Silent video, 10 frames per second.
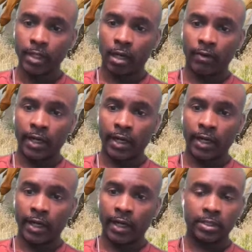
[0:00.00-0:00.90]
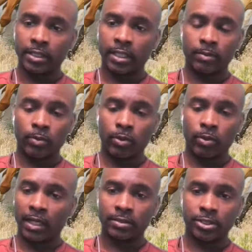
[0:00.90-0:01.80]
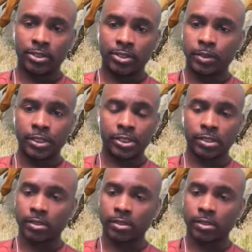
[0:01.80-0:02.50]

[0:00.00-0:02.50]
All right, I don't want to hear nothing more about Jewish